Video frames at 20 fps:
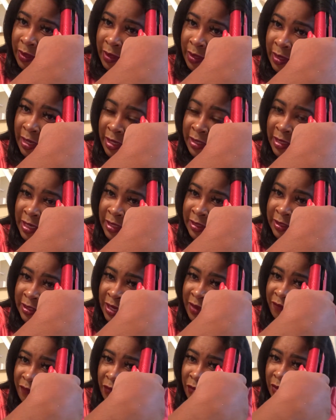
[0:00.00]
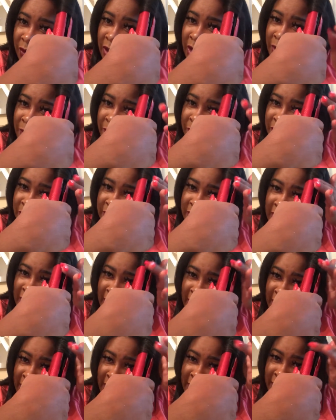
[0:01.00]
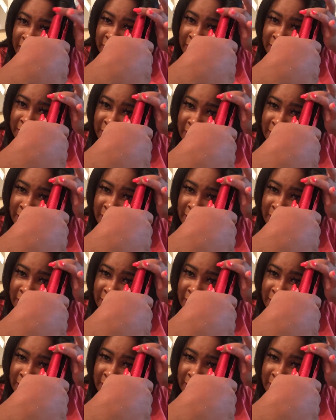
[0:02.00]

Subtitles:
let that set for a couple of seconds,